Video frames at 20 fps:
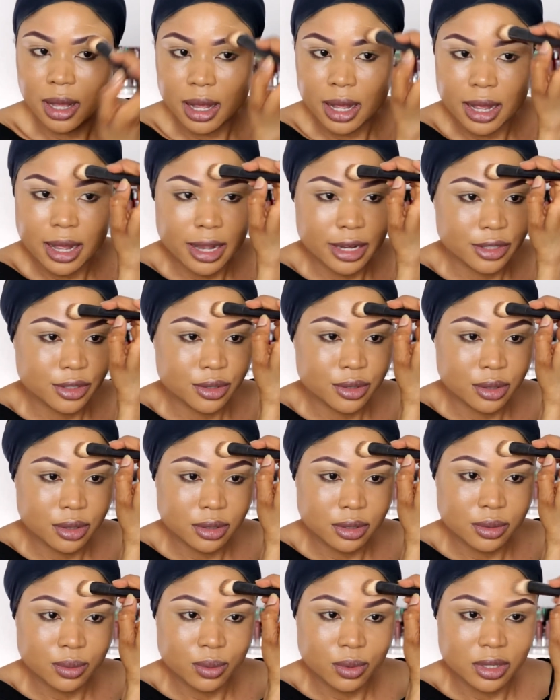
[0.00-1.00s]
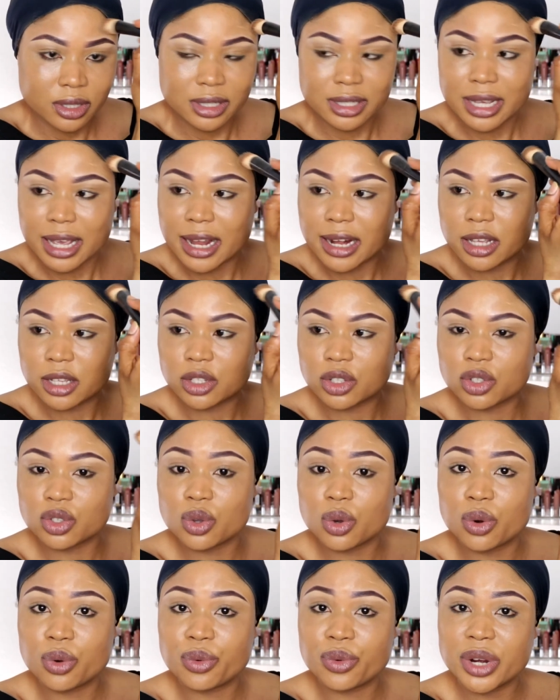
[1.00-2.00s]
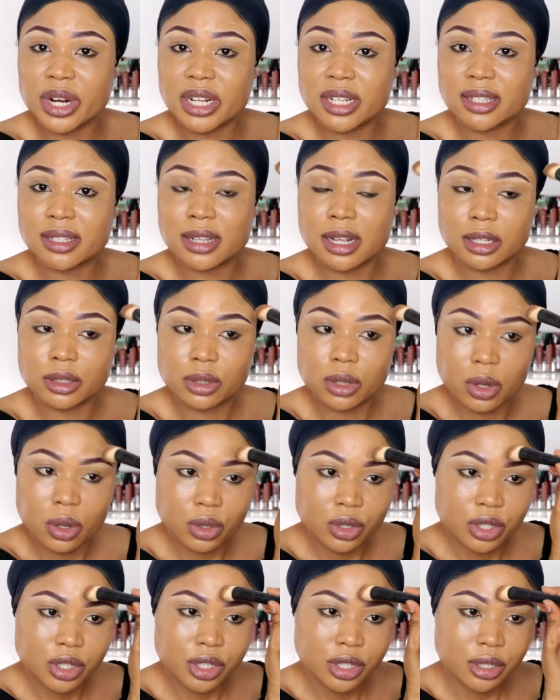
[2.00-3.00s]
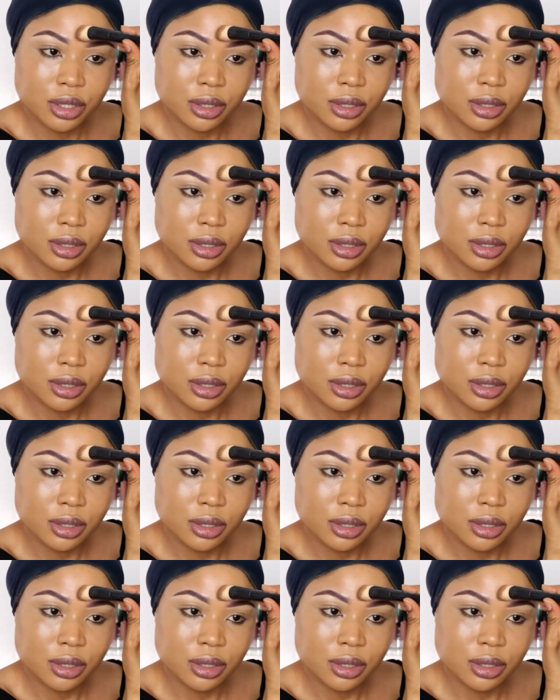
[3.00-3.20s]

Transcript: I don't want any stories that touch.